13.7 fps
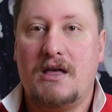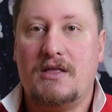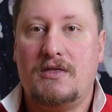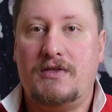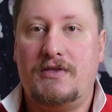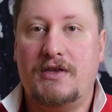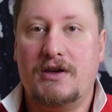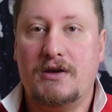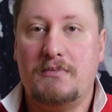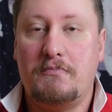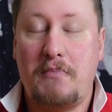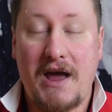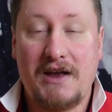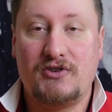The
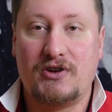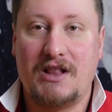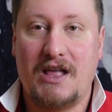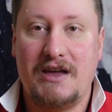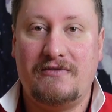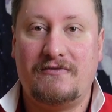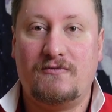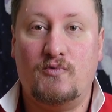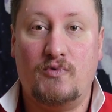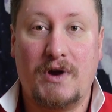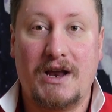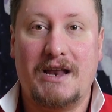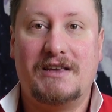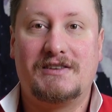battery life
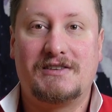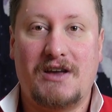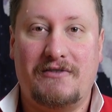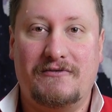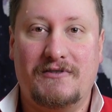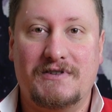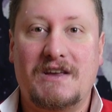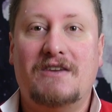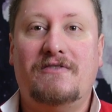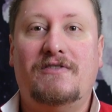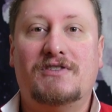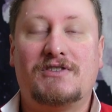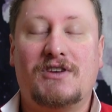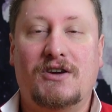really suffers if
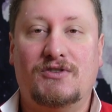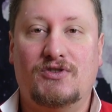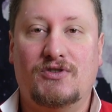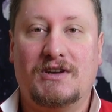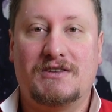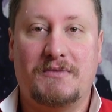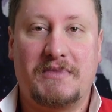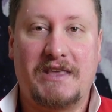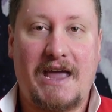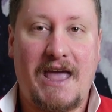you start doing something